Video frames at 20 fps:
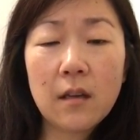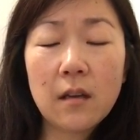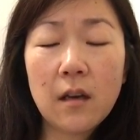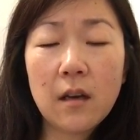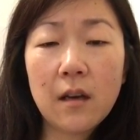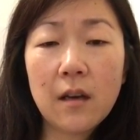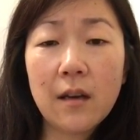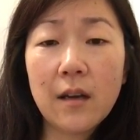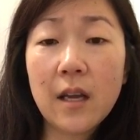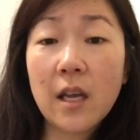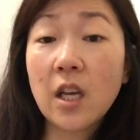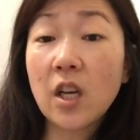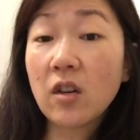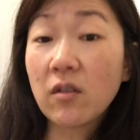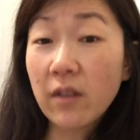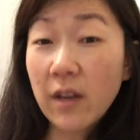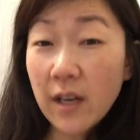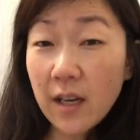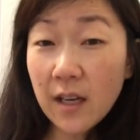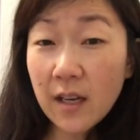uh,
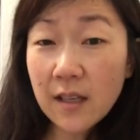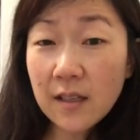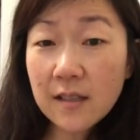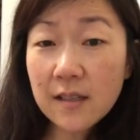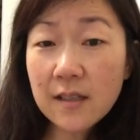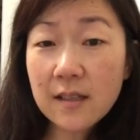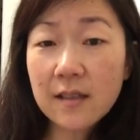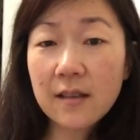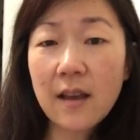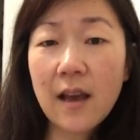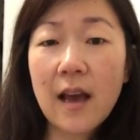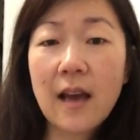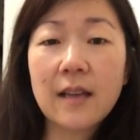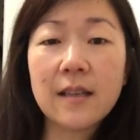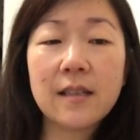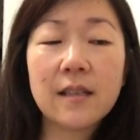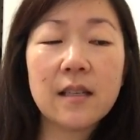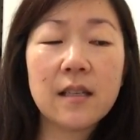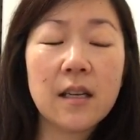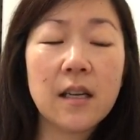ingredients
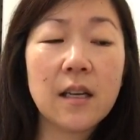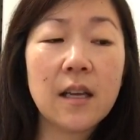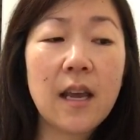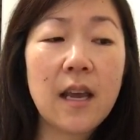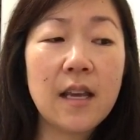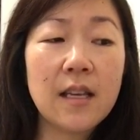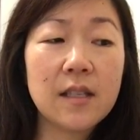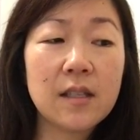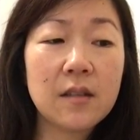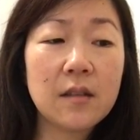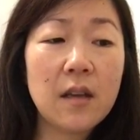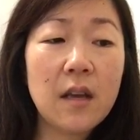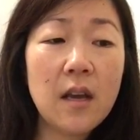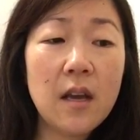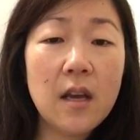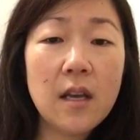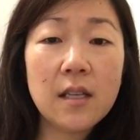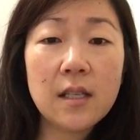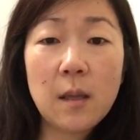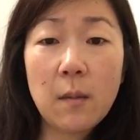that, in case
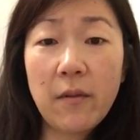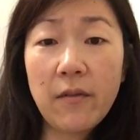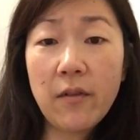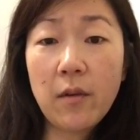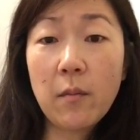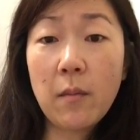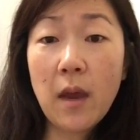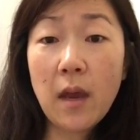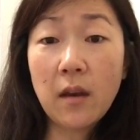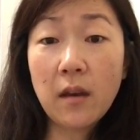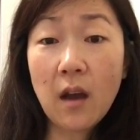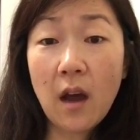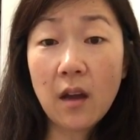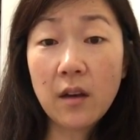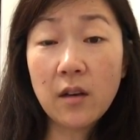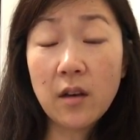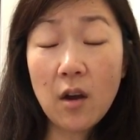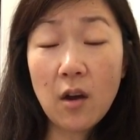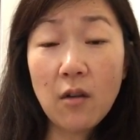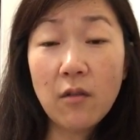some of you may
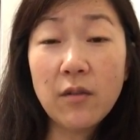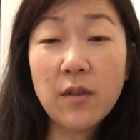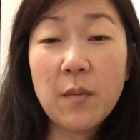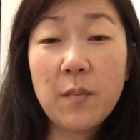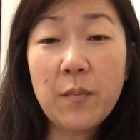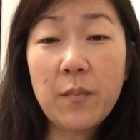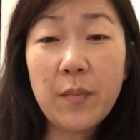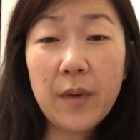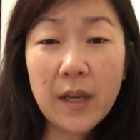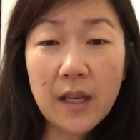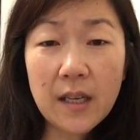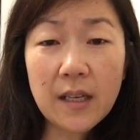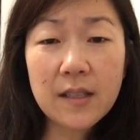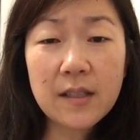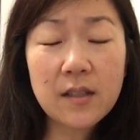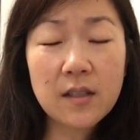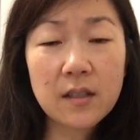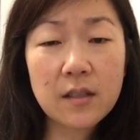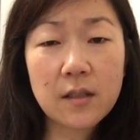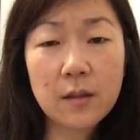not know, the
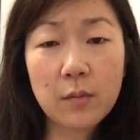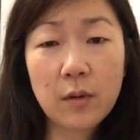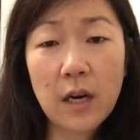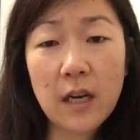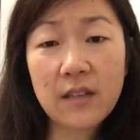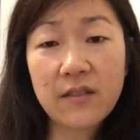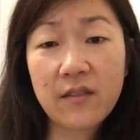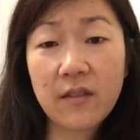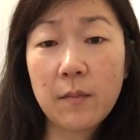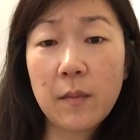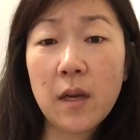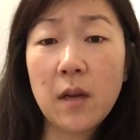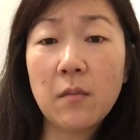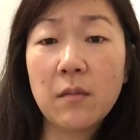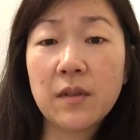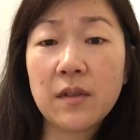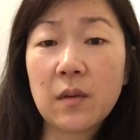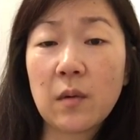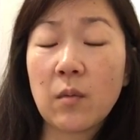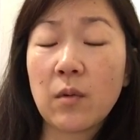biggest surprise for me
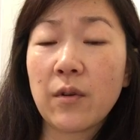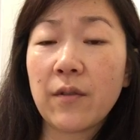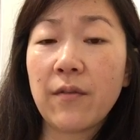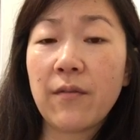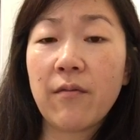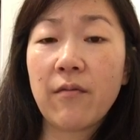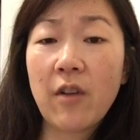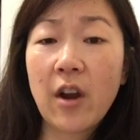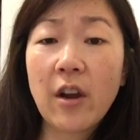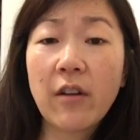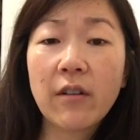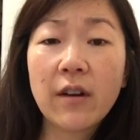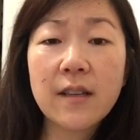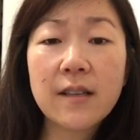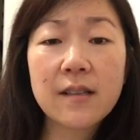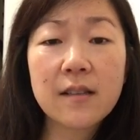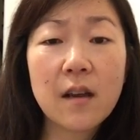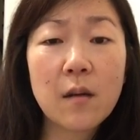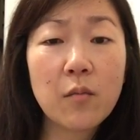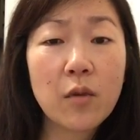was the word
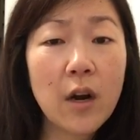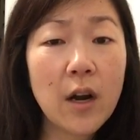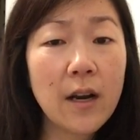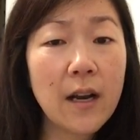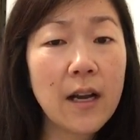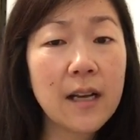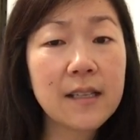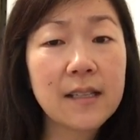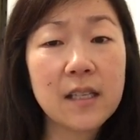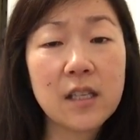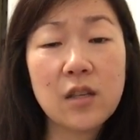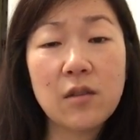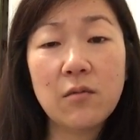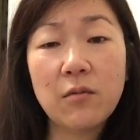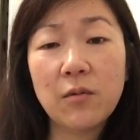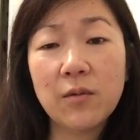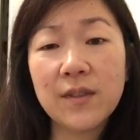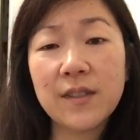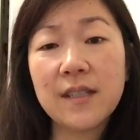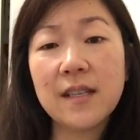fragrance on products, and
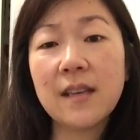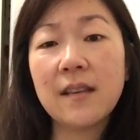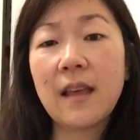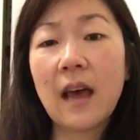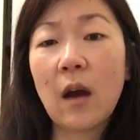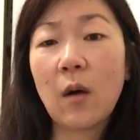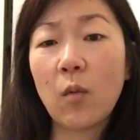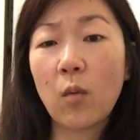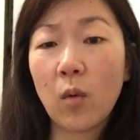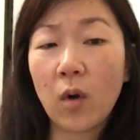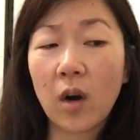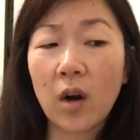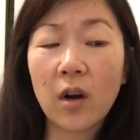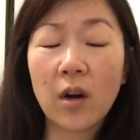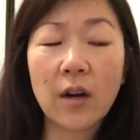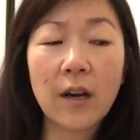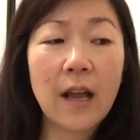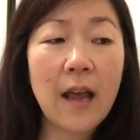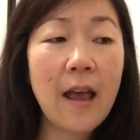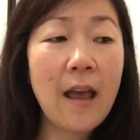you will see that
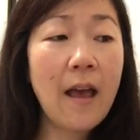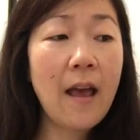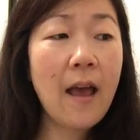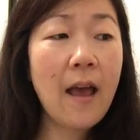word